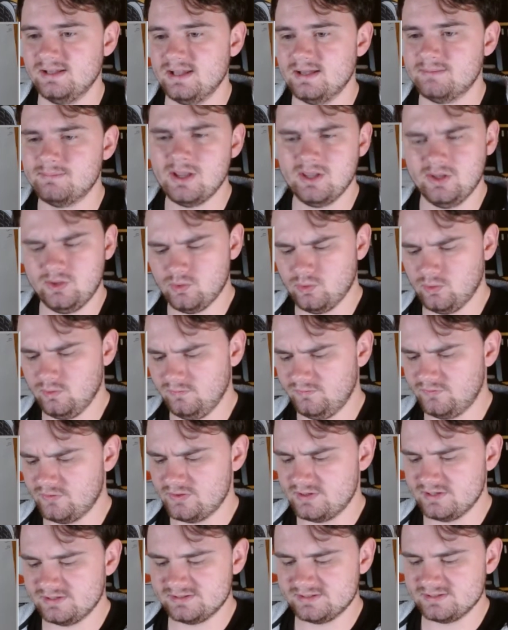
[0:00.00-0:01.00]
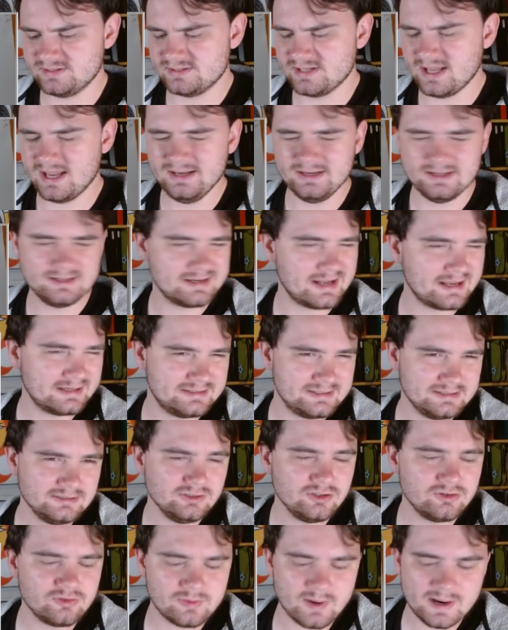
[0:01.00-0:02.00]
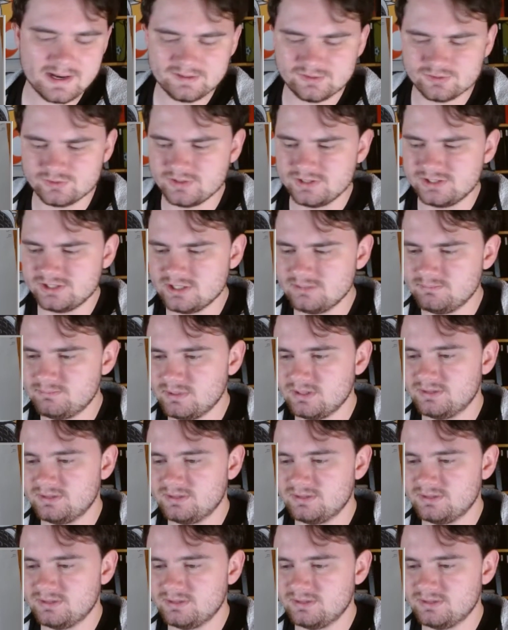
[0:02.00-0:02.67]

My goal for this design, and I didn't quite reach it,